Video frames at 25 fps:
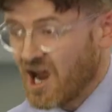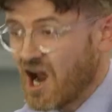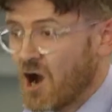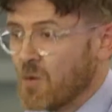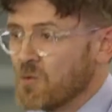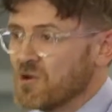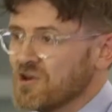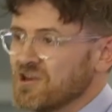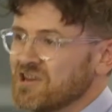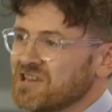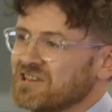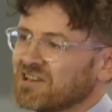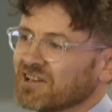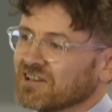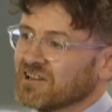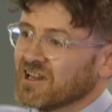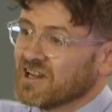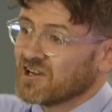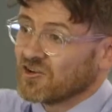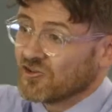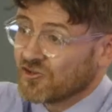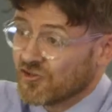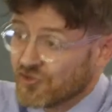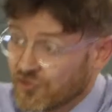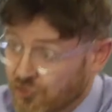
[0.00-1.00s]
and we need to
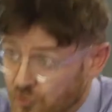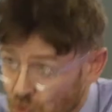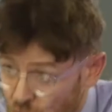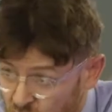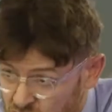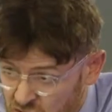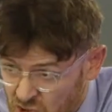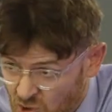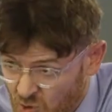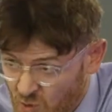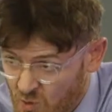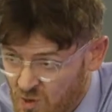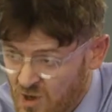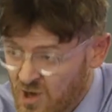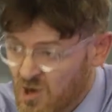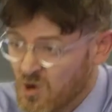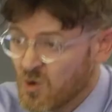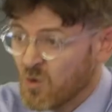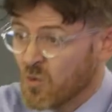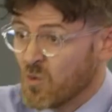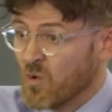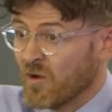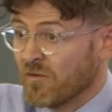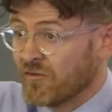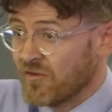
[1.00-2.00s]
link social
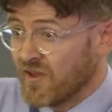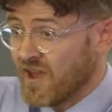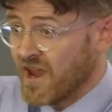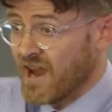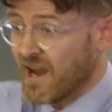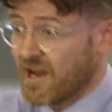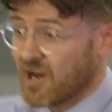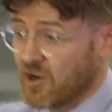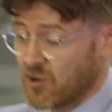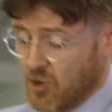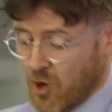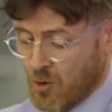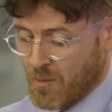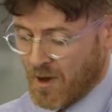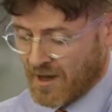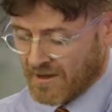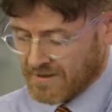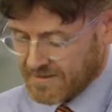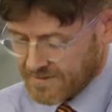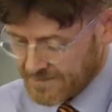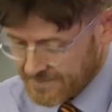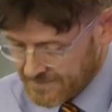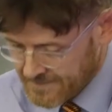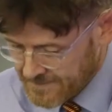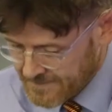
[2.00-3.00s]
with the
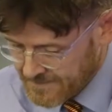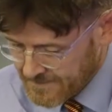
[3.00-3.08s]
economic.